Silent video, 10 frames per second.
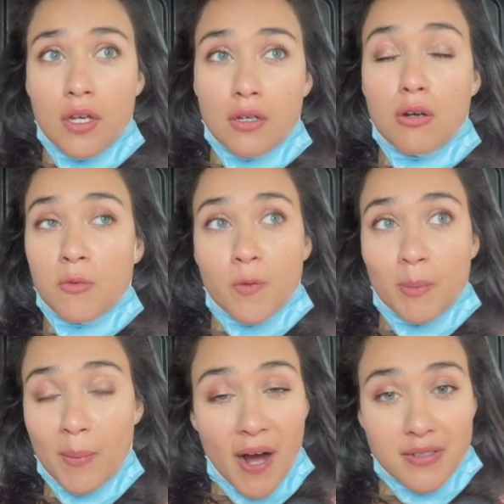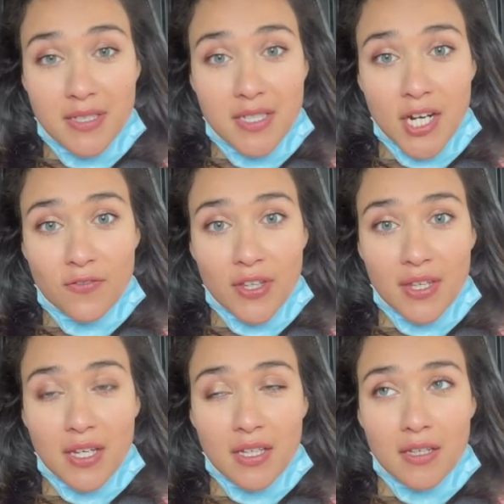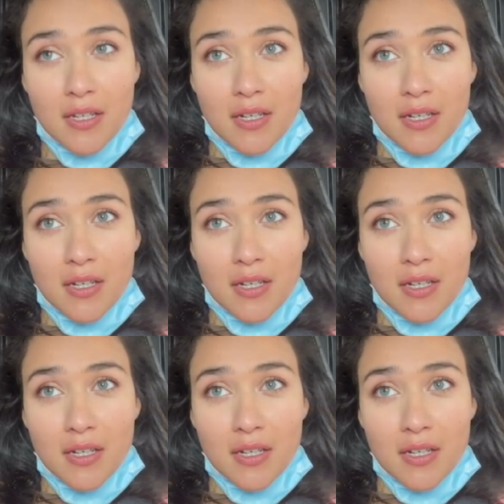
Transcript: moving my boxes and everything.